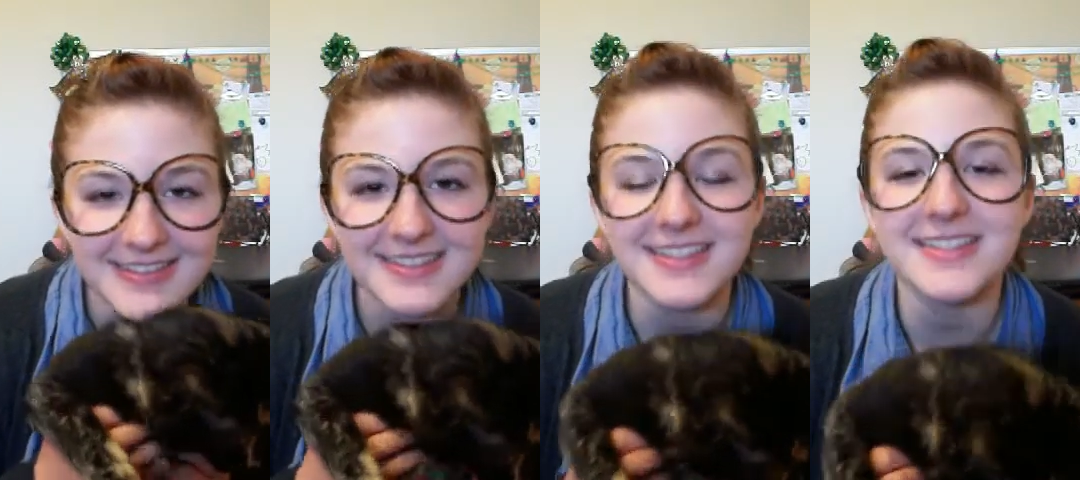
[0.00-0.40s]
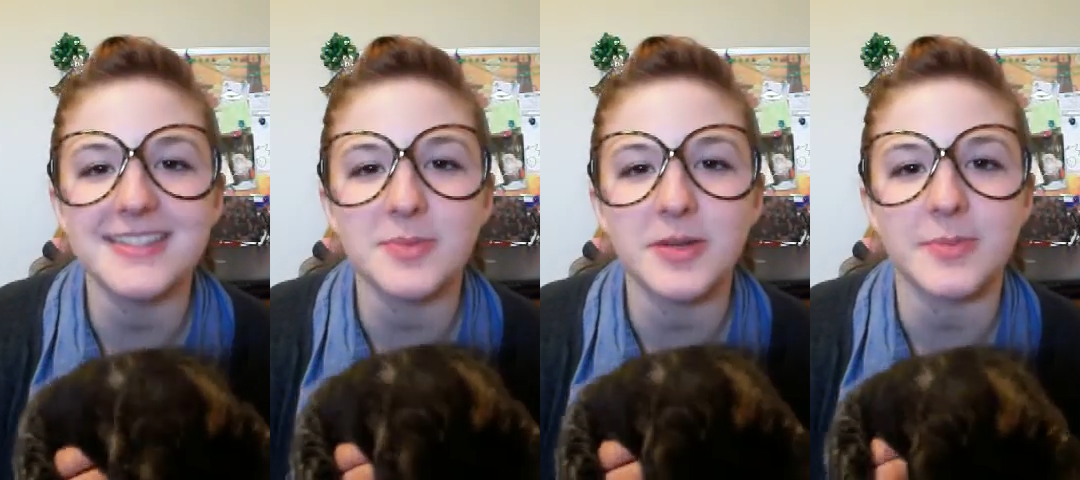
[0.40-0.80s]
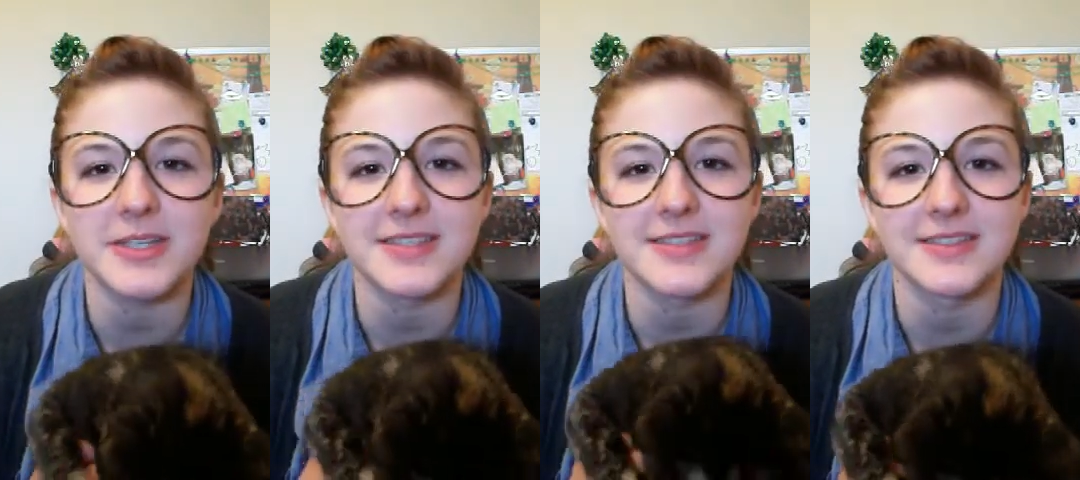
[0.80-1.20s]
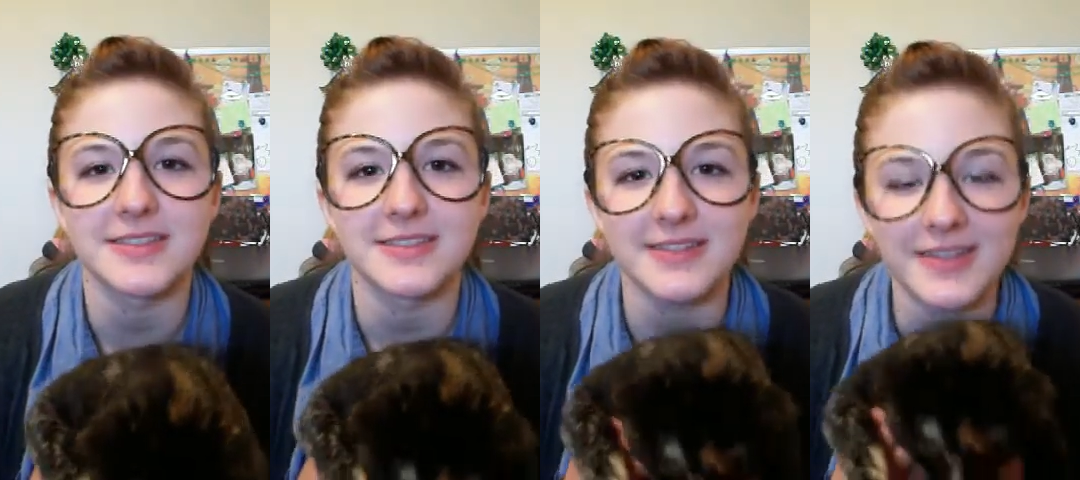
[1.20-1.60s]
This is the purpose.
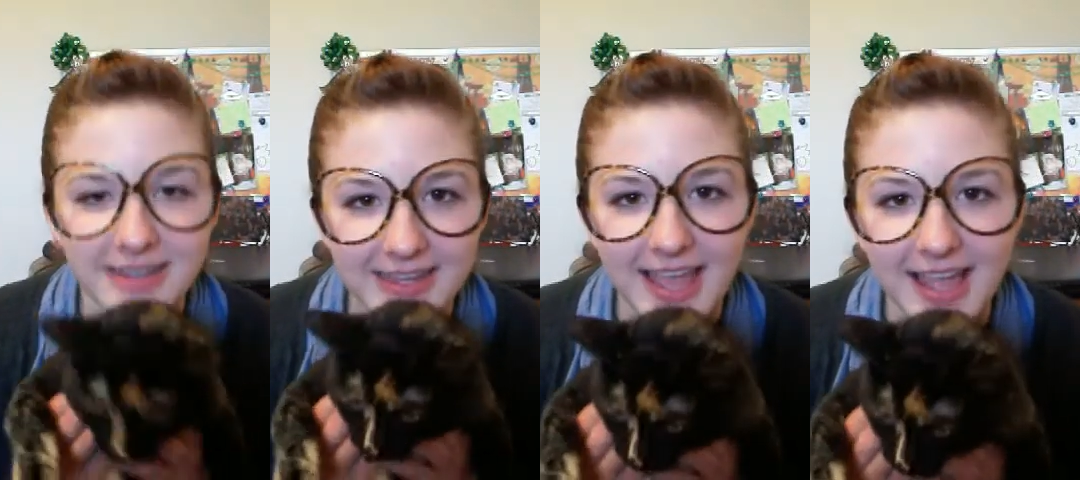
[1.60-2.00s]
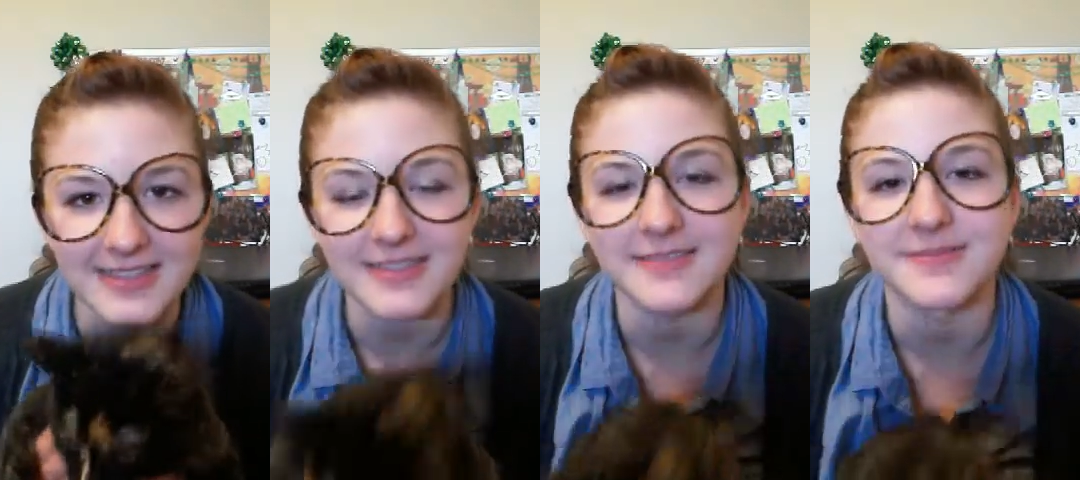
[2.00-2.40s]
Look, a cat.